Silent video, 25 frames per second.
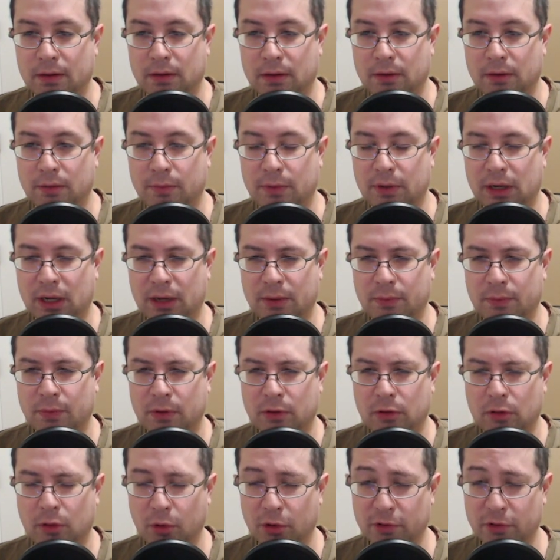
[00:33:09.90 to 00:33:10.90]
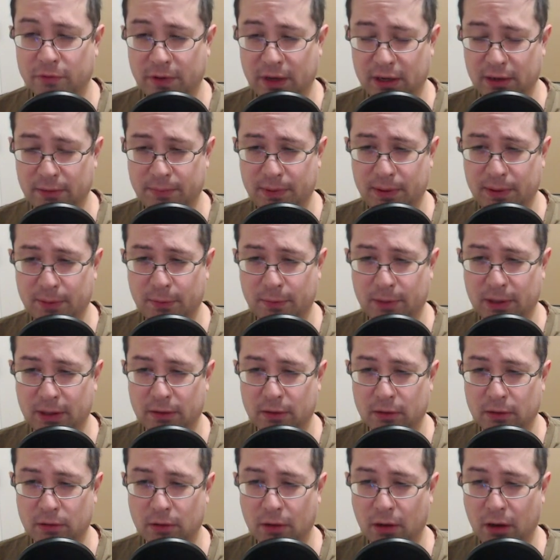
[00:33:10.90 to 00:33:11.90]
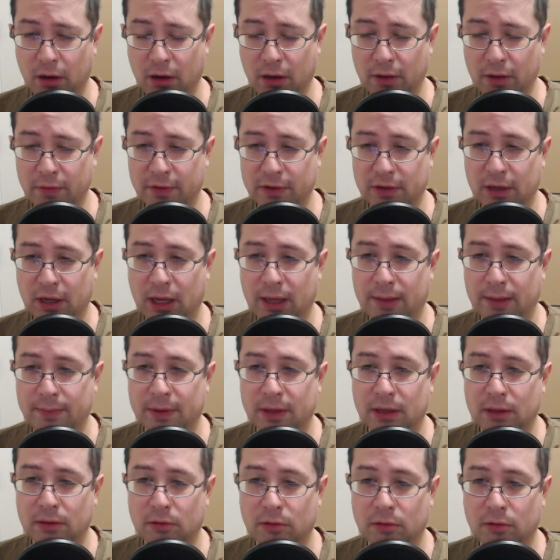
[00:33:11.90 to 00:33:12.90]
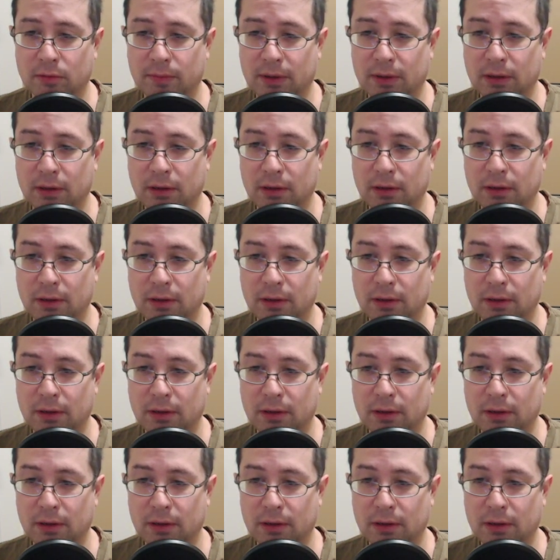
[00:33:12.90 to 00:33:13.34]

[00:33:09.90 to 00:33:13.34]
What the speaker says: When I was Lord Rated, people played this all the time against me.